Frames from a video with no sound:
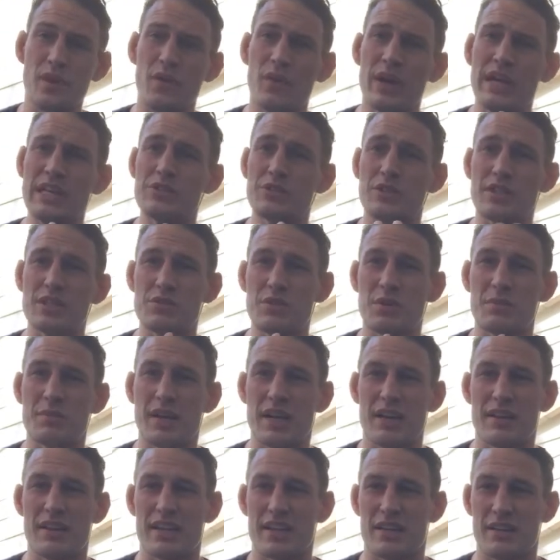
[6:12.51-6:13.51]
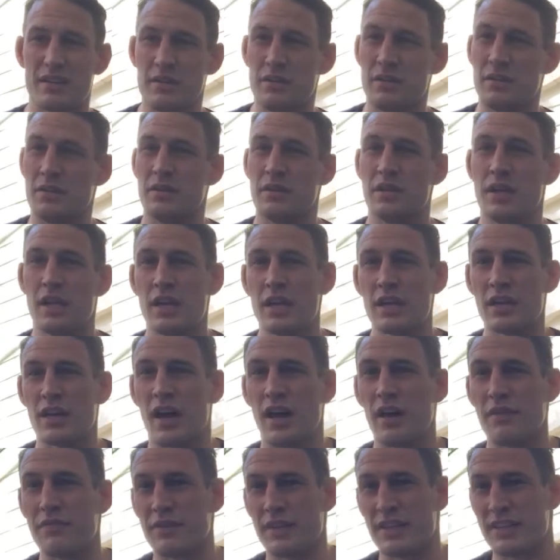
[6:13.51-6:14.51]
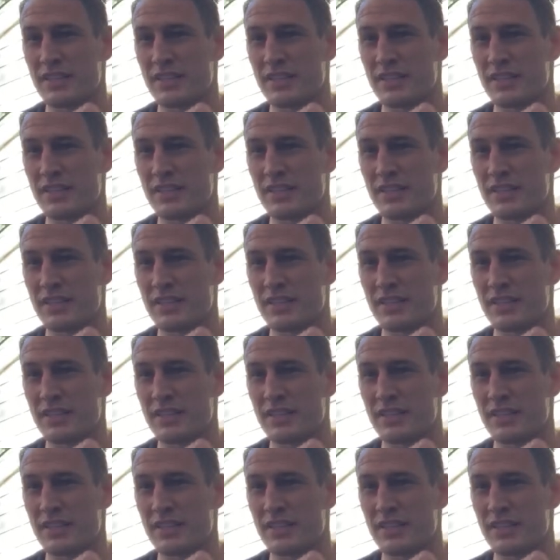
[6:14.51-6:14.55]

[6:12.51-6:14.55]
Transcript: right? So that's why I'm kind of like coughing,